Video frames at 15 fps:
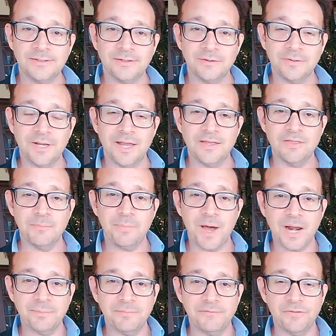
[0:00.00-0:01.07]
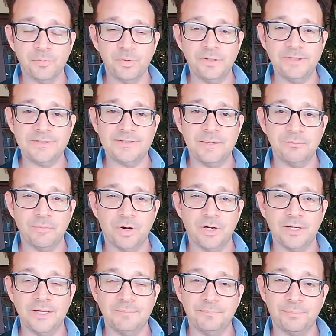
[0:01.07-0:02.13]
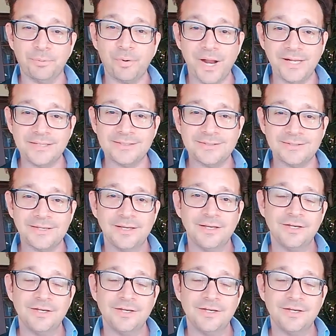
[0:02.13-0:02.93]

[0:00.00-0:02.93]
okay, the bottom of the real estate market price